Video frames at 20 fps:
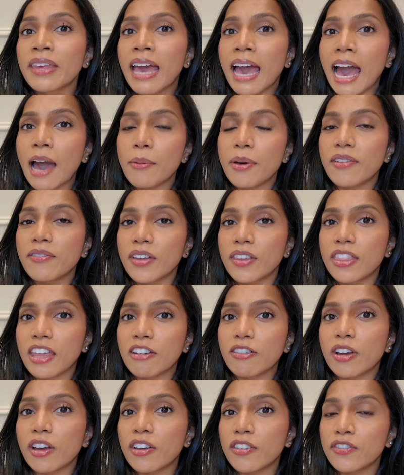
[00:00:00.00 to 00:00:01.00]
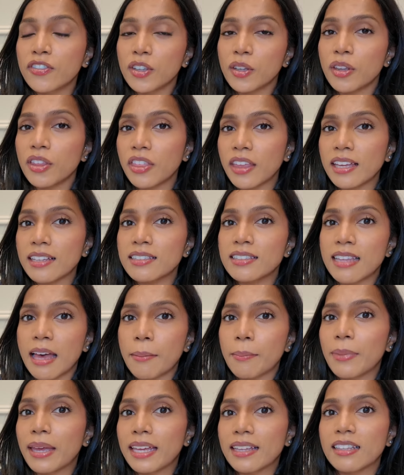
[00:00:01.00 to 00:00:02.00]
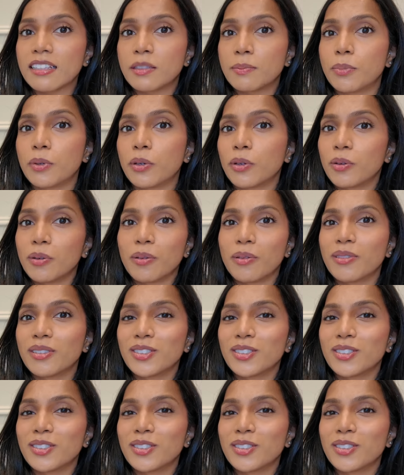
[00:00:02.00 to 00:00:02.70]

However, there are a few things that make this boot